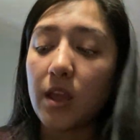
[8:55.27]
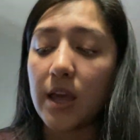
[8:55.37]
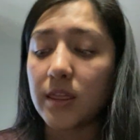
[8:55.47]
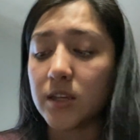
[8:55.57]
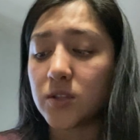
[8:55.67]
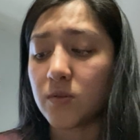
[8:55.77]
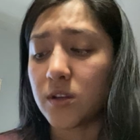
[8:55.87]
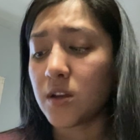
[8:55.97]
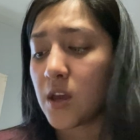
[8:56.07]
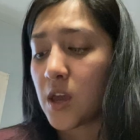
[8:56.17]
And this
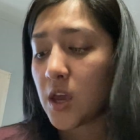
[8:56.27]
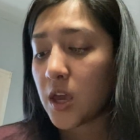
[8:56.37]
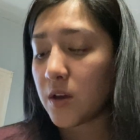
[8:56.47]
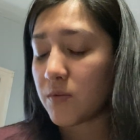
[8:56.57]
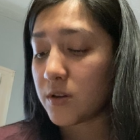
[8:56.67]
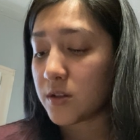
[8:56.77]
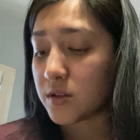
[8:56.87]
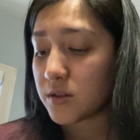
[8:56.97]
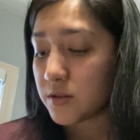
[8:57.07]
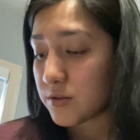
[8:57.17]
one, it
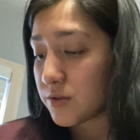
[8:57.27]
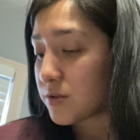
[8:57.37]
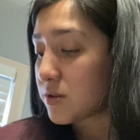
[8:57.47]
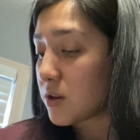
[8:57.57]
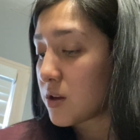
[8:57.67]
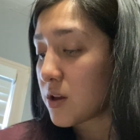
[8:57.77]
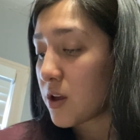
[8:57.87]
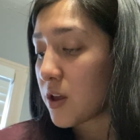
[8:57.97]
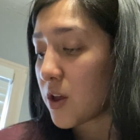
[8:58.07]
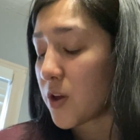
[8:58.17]
was
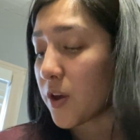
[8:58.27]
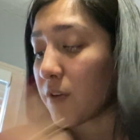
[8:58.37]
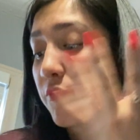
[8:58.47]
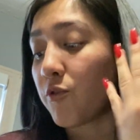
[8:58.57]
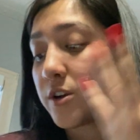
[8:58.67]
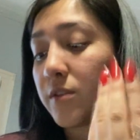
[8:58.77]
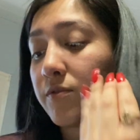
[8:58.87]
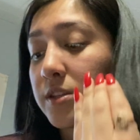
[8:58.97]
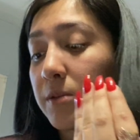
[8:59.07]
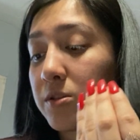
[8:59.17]
4
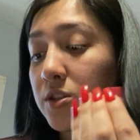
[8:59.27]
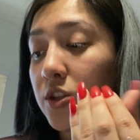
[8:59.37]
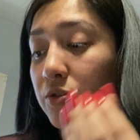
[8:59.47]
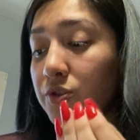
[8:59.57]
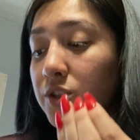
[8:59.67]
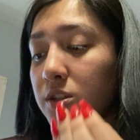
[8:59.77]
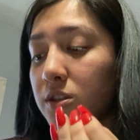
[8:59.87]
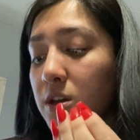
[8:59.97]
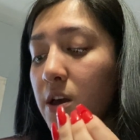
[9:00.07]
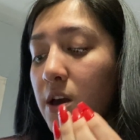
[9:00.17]
different types of solutions
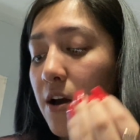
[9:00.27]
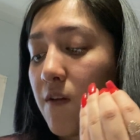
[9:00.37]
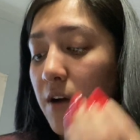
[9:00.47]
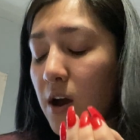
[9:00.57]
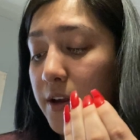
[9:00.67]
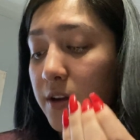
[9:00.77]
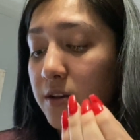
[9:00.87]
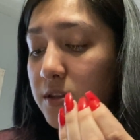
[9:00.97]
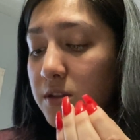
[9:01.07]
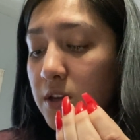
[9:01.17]
of
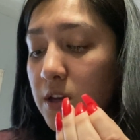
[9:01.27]
ions.